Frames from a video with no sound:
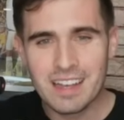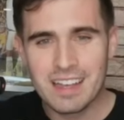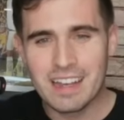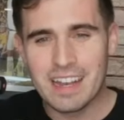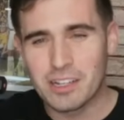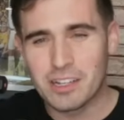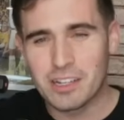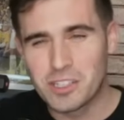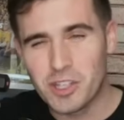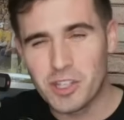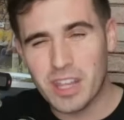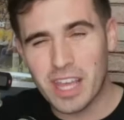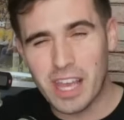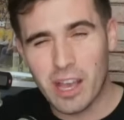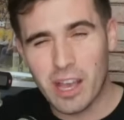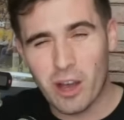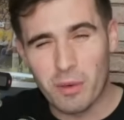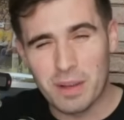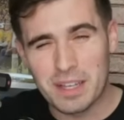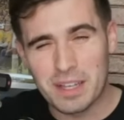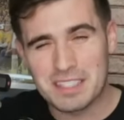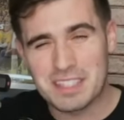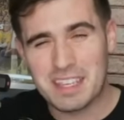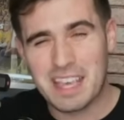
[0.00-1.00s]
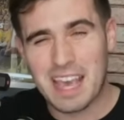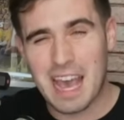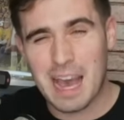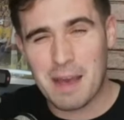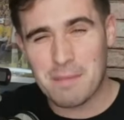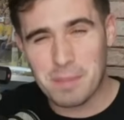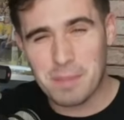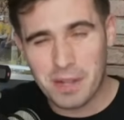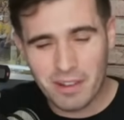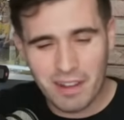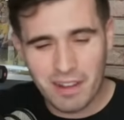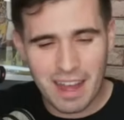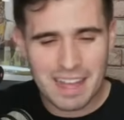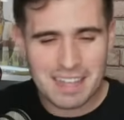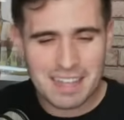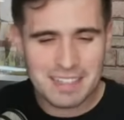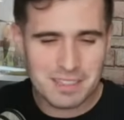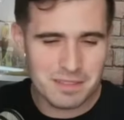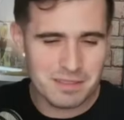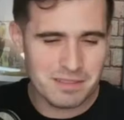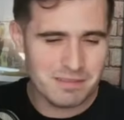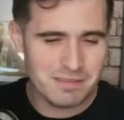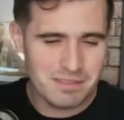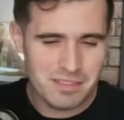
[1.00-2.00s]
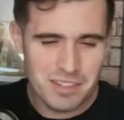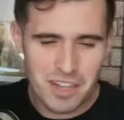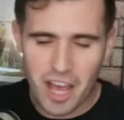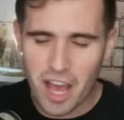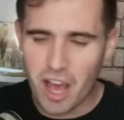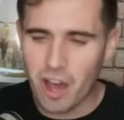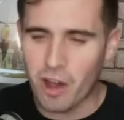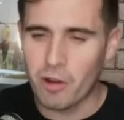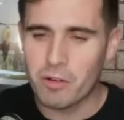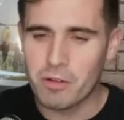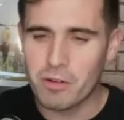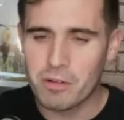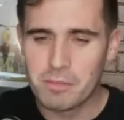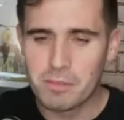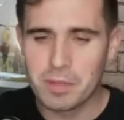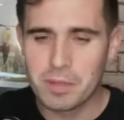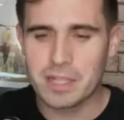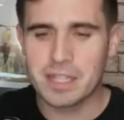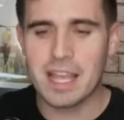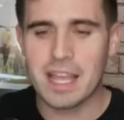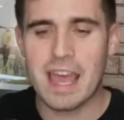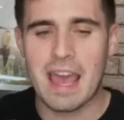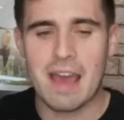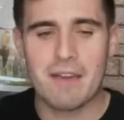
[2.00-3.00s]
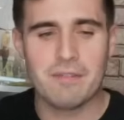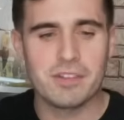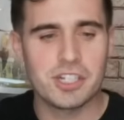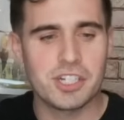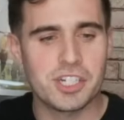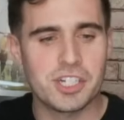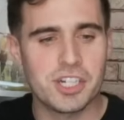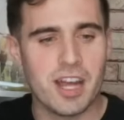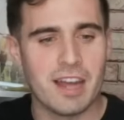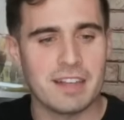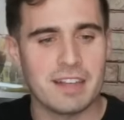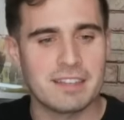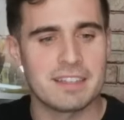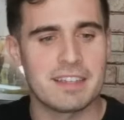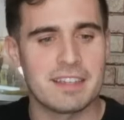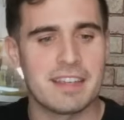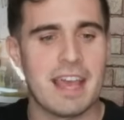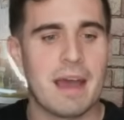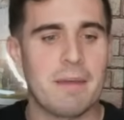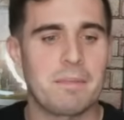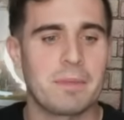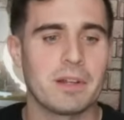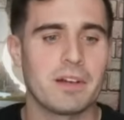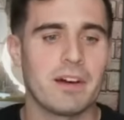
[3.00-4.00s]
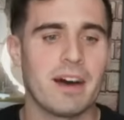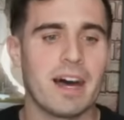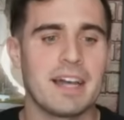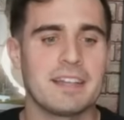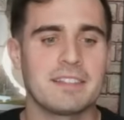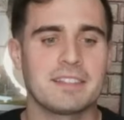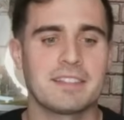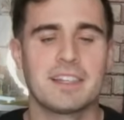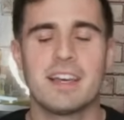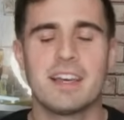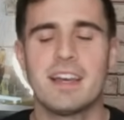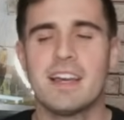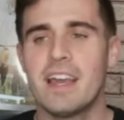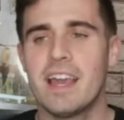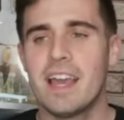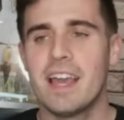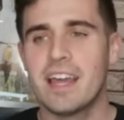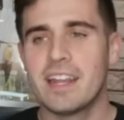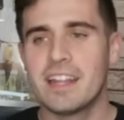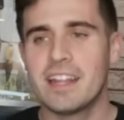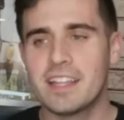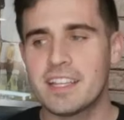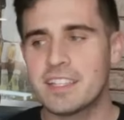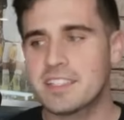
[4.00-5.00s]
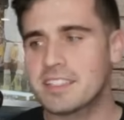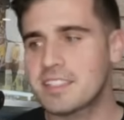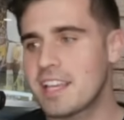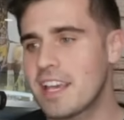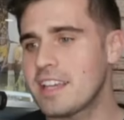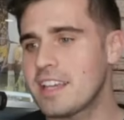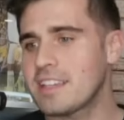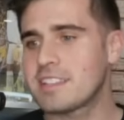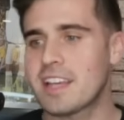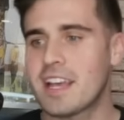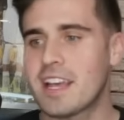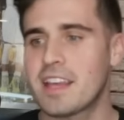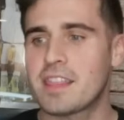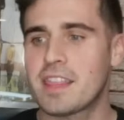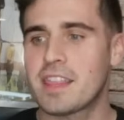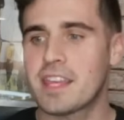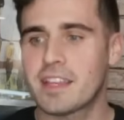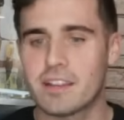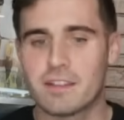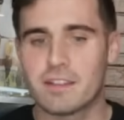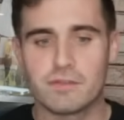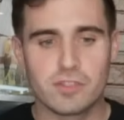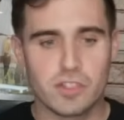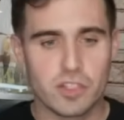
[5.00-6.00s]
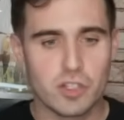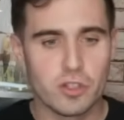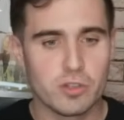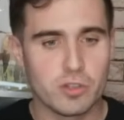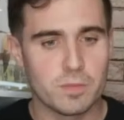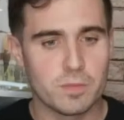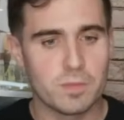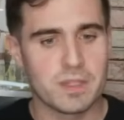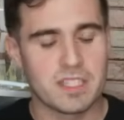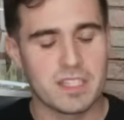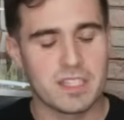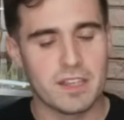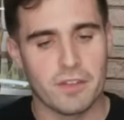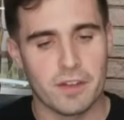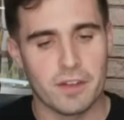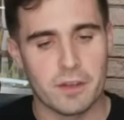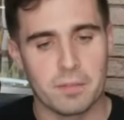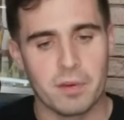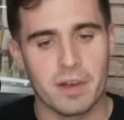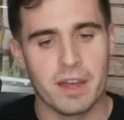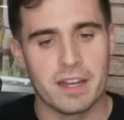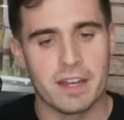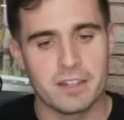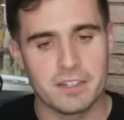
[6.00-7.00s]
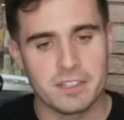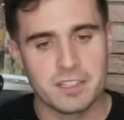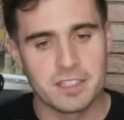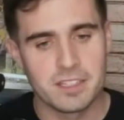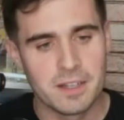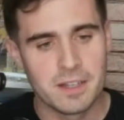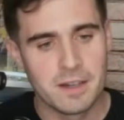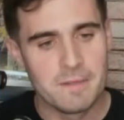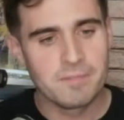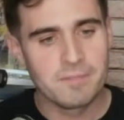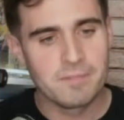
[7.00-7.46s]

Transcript: Now, do they always capitalize? No, but they have a shot to capitalize. And in this case, I think of two specific players.